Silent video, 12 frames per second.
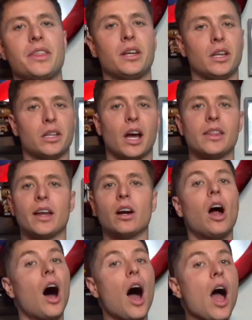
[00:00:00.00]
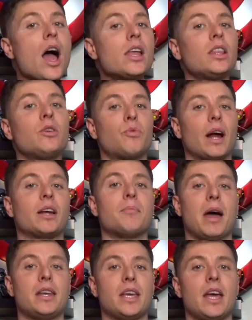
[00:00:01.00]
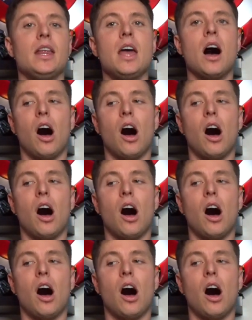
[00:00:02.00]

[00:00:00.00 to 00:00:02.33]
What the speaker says: the design there. Highly recommend it.